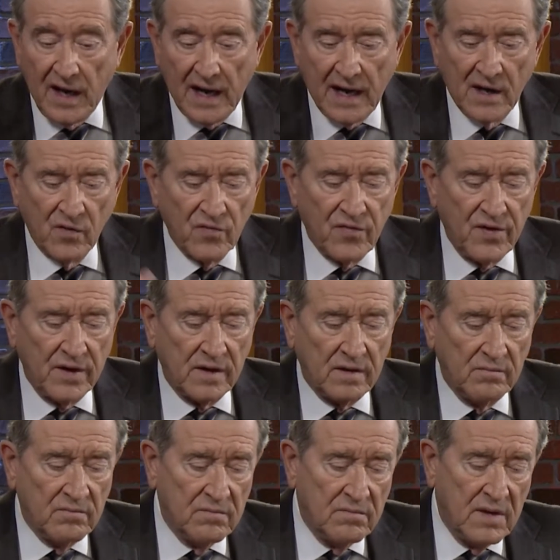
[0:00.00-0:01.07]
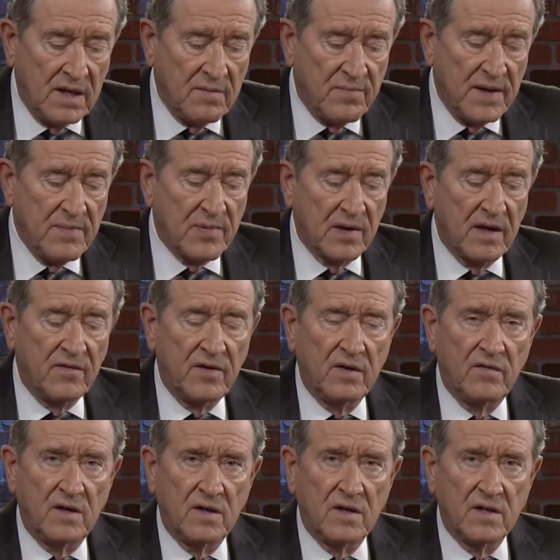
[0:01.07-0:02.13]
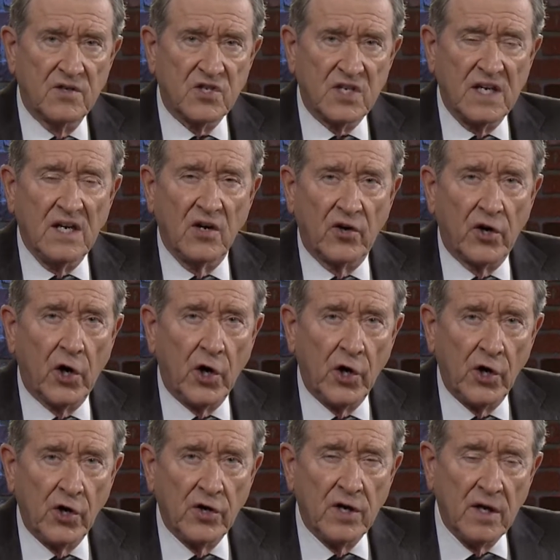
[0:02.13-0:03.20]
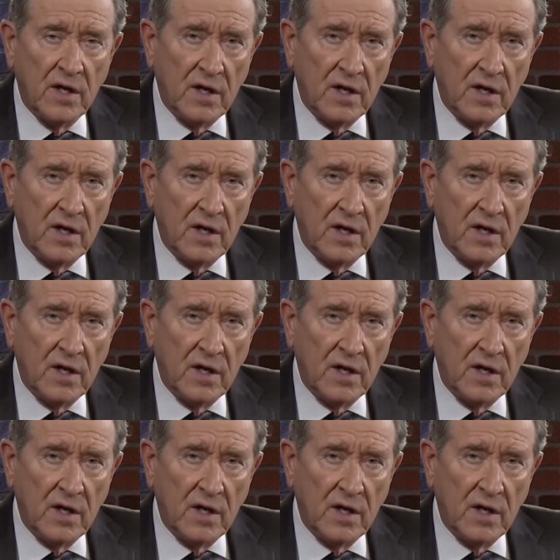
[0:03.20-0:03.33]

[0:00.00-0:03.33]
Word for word: I don't think many people have ever seen or heard